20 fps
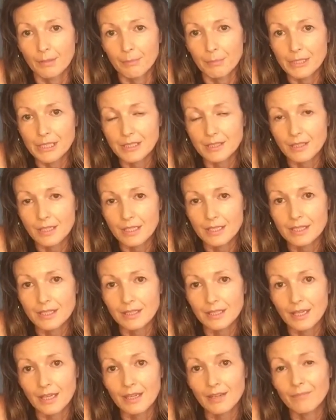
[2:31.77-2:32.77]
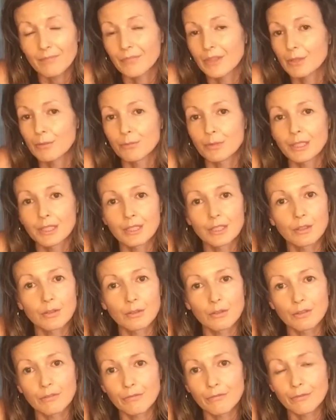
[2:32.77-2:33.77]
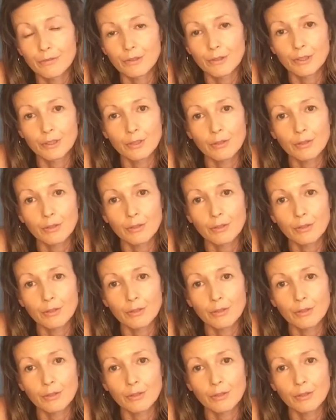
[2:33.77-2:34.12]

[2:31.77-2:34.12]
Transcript: besides that, really good for